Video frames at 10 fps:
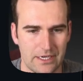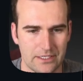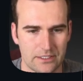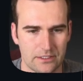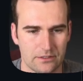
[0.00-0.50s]

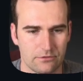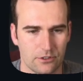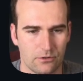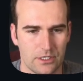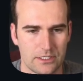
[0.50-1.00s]
pass
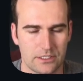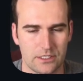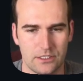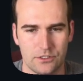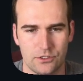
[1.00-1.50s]
requests
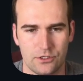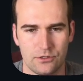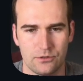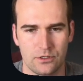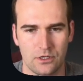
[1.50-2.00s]

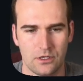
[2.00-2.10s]
into